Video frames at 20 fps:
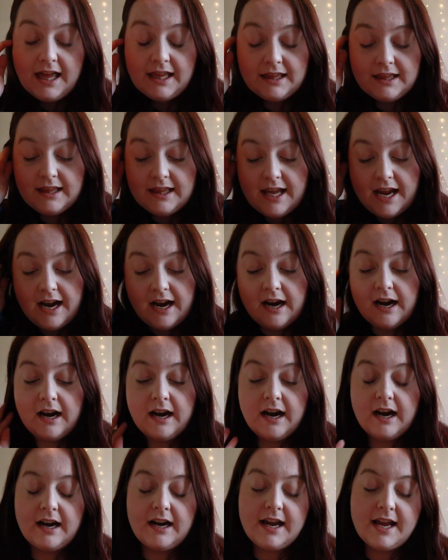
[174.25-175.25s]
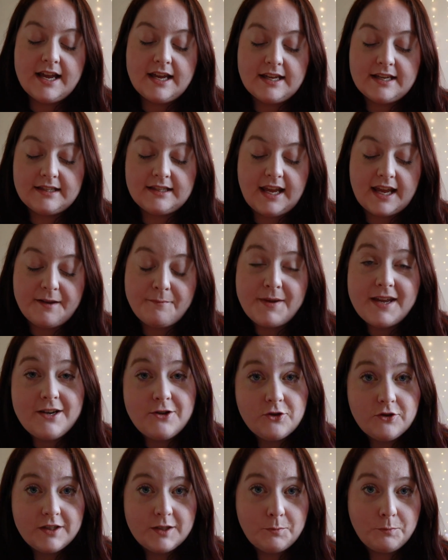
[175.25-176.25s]
There is a
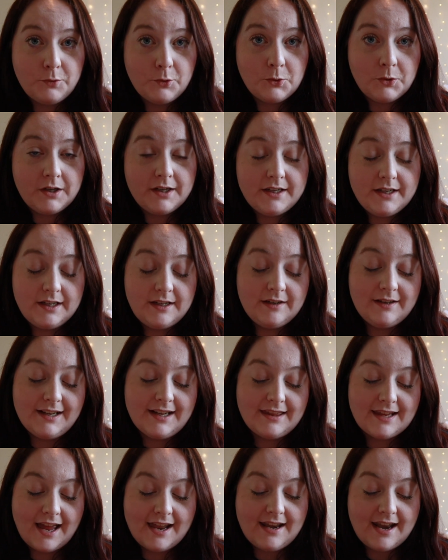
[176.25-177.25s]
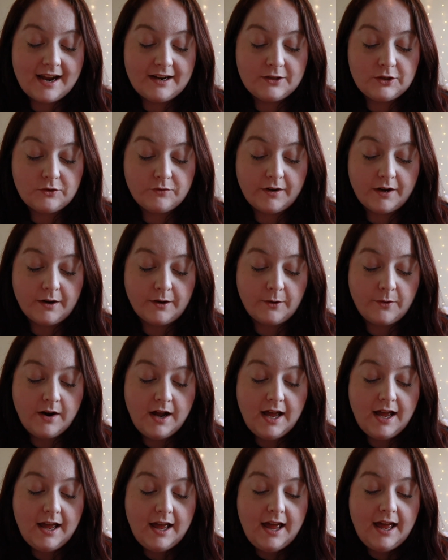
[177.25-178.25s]
Pinterest board in that next row
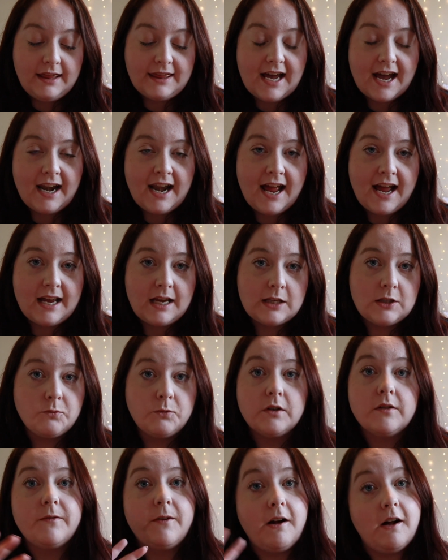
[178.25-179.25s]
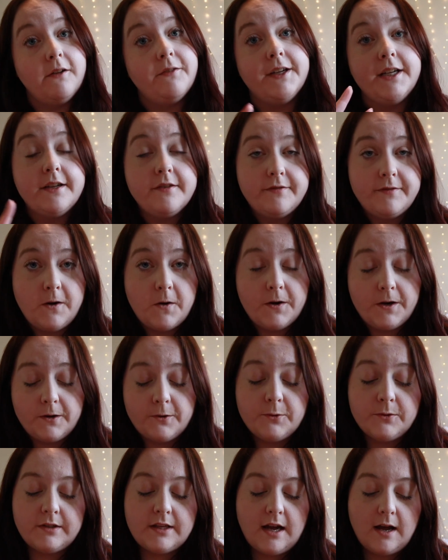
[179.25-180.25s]
that has revolving photos.